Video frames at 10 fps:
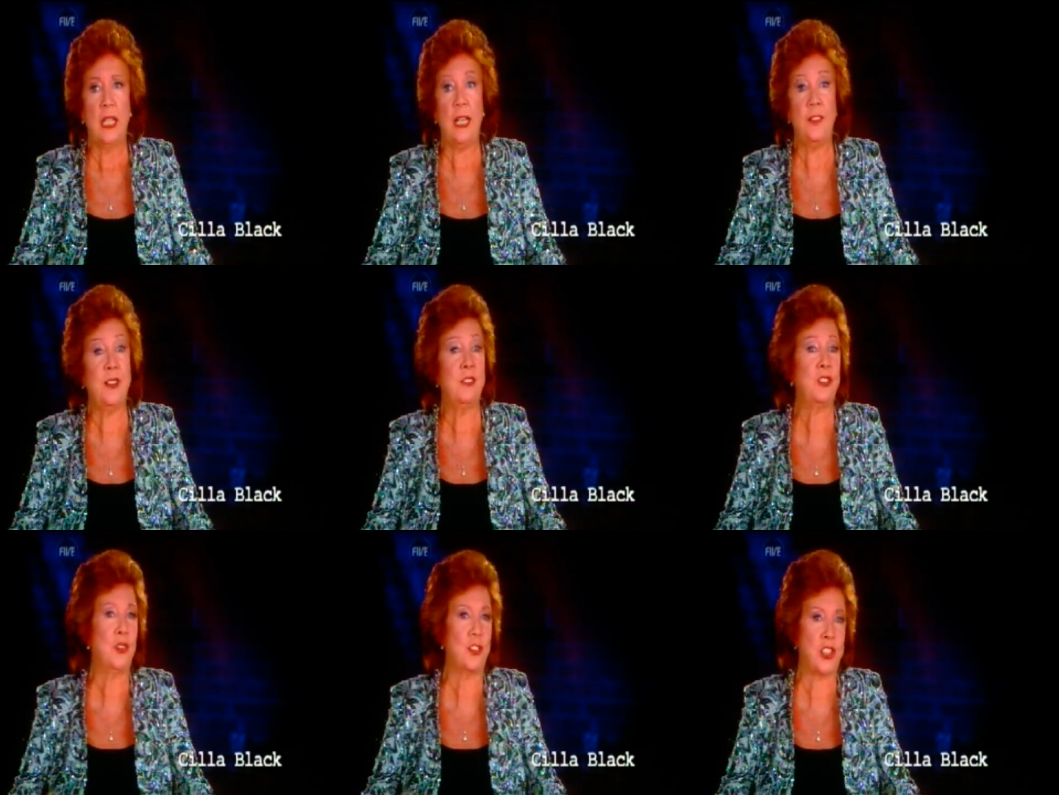and then of
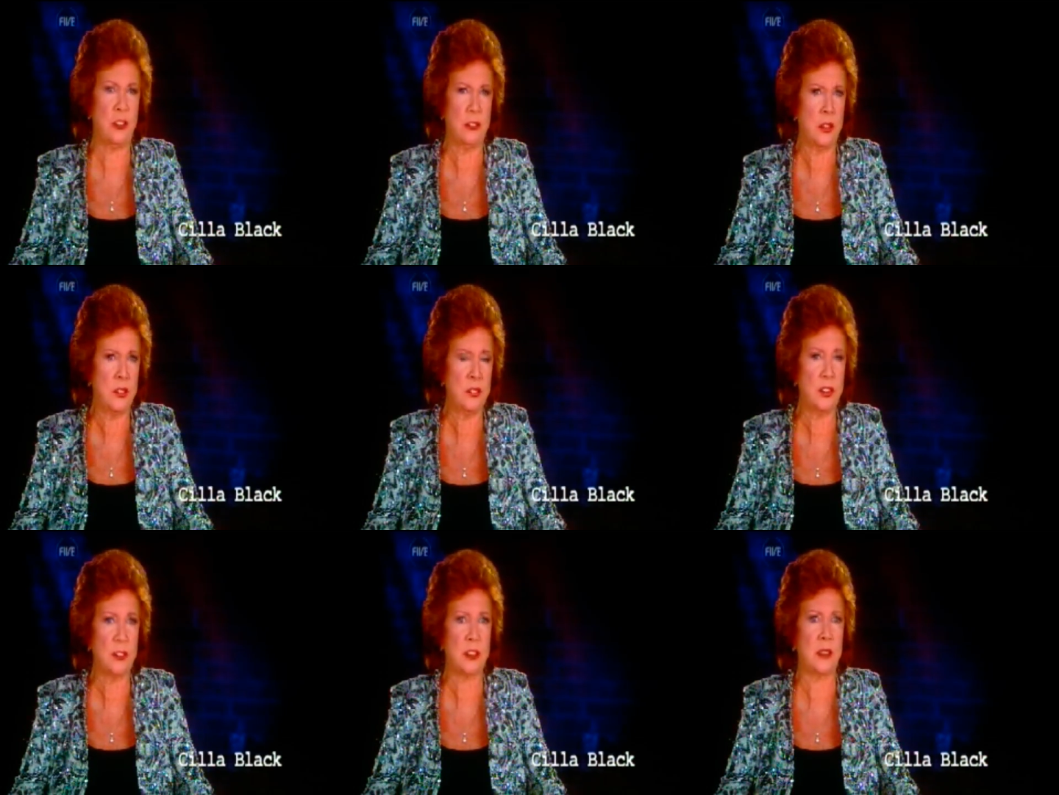course young
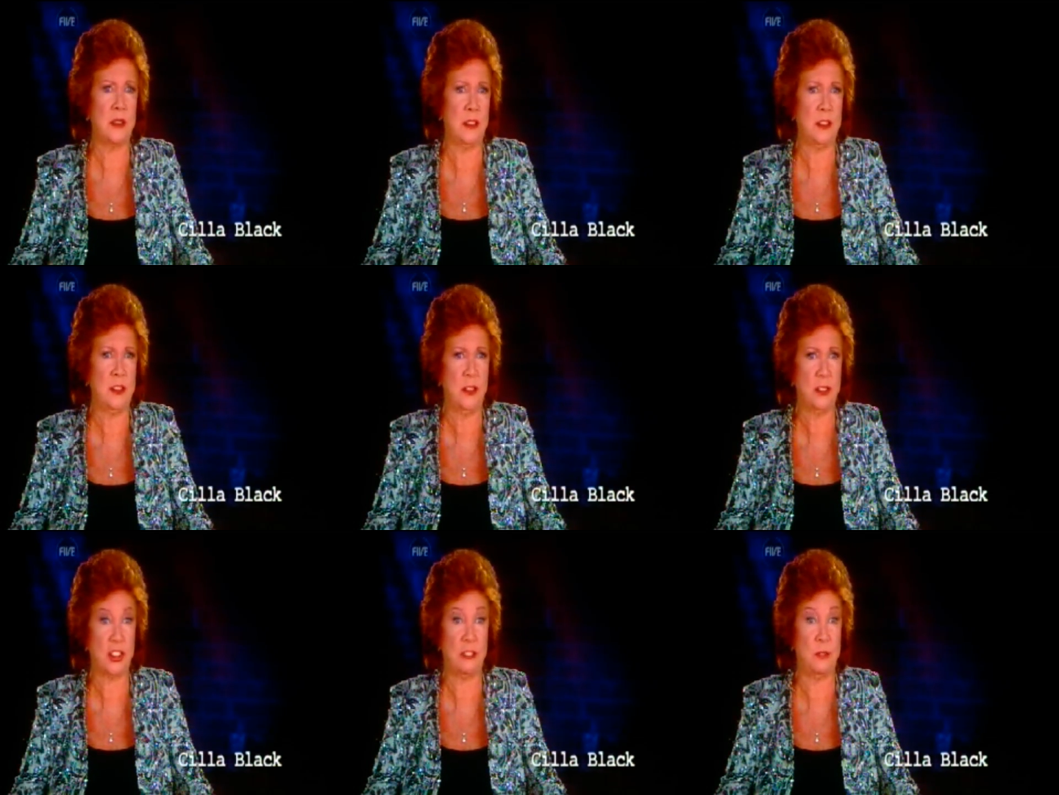Lulu. You know,
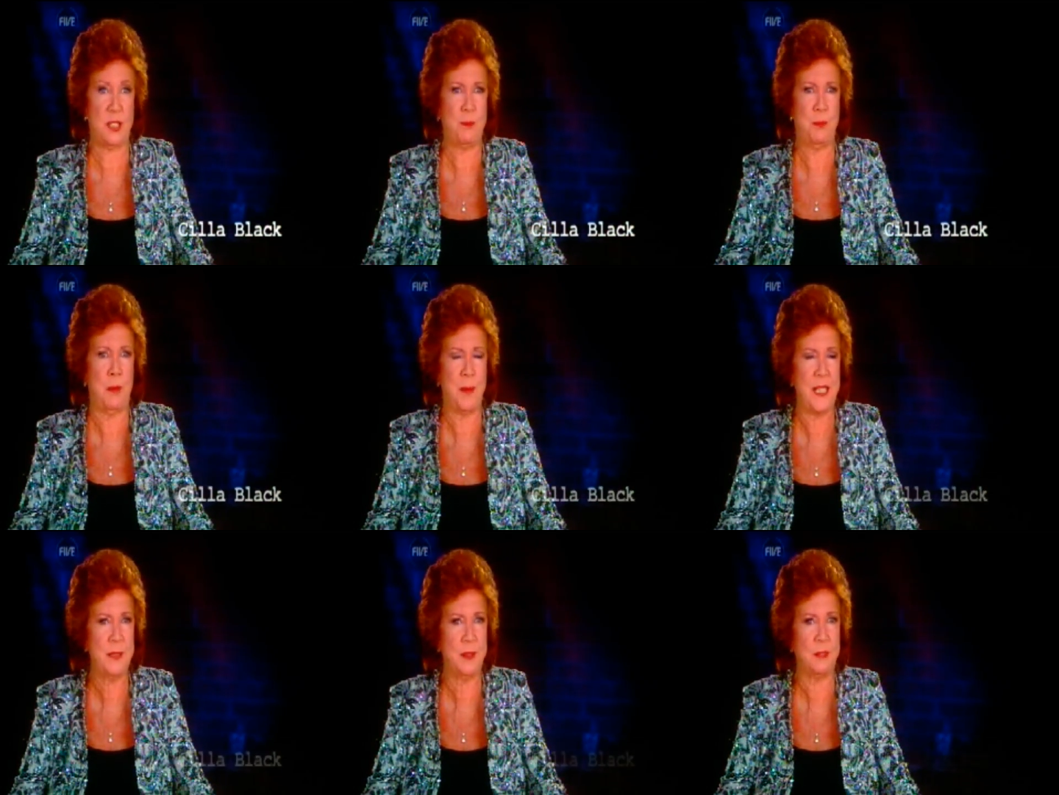she was a
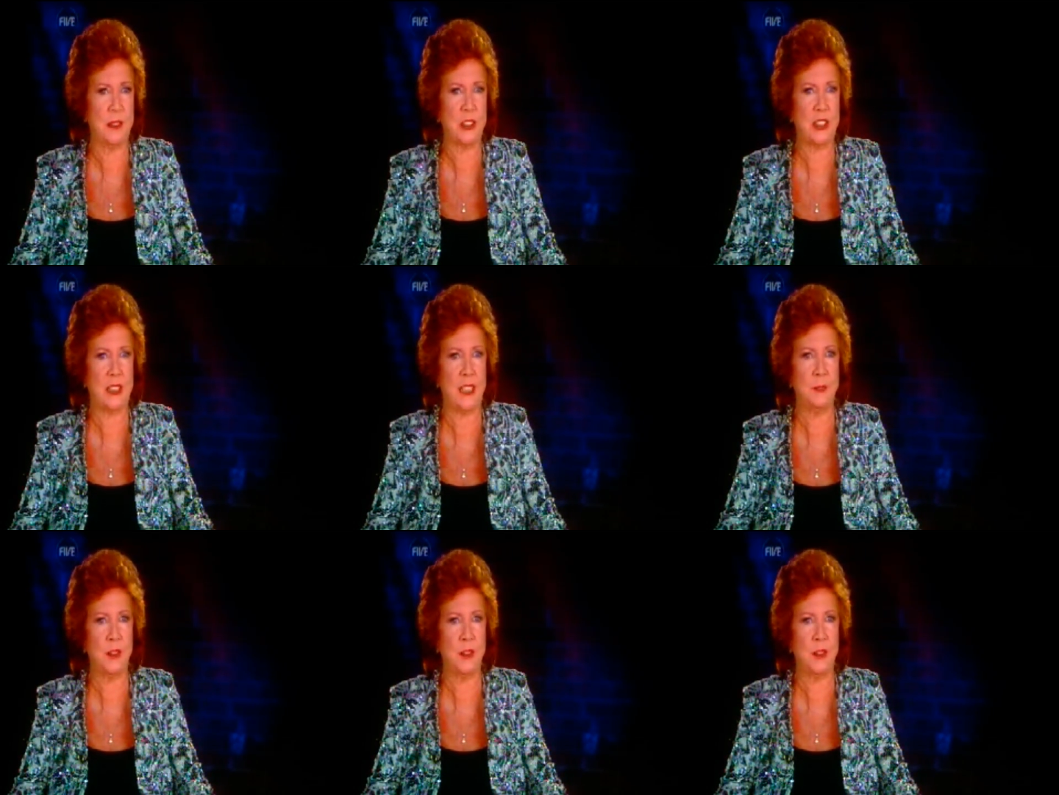baby when she came